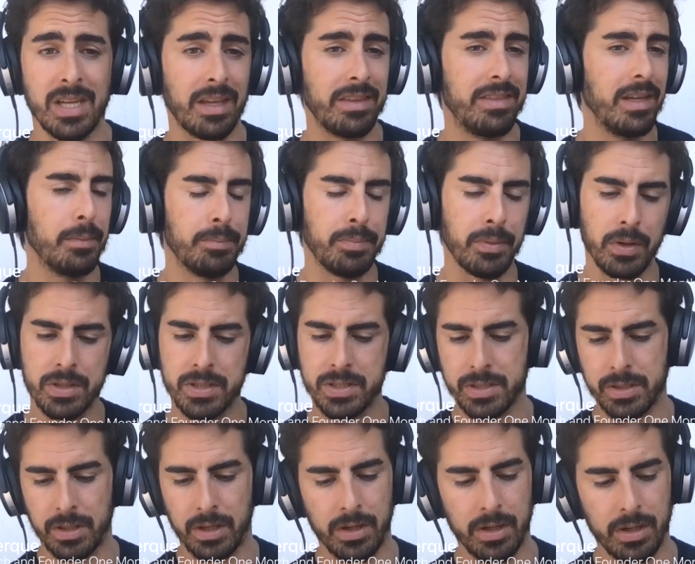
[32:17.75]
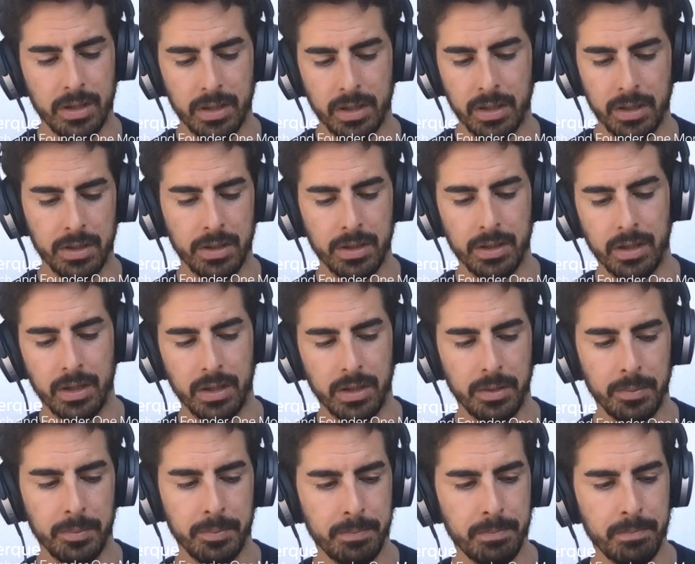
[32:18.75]
I think books. Books are, are
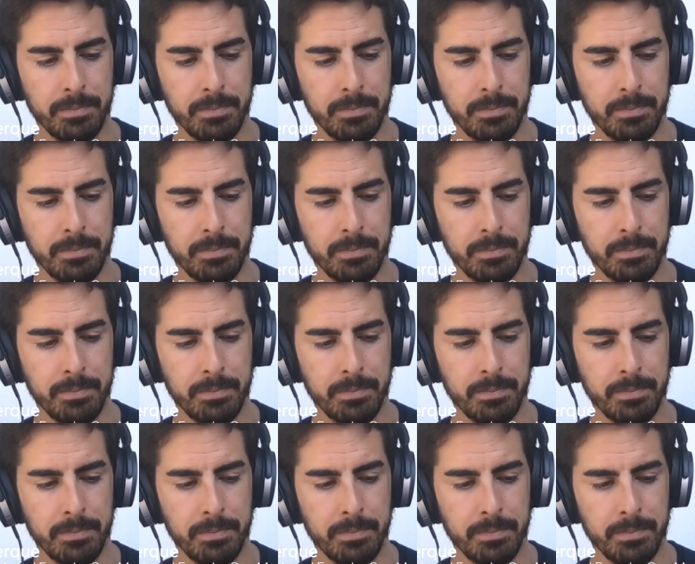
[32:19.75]
are